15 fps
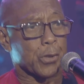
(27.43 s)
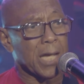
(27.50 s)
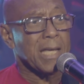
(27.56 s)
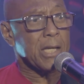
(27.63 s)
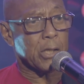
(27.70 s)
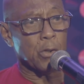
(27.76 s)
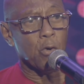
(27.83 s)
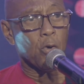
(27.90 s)
You
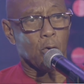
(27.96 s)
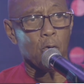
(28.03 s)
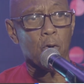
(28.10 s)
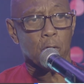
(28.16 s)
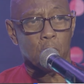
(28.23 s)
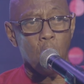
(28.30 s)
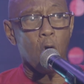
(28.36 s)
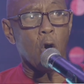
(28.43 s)
think you
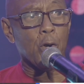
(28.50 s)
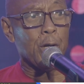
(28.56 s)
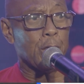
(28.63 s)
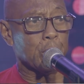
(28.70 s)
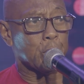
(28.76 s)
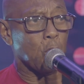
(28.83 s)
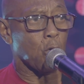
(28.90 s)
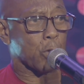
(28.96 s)
could
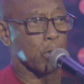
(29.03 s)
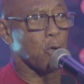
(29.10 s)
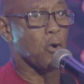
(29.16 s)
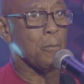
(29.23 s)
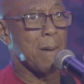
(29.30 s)
go into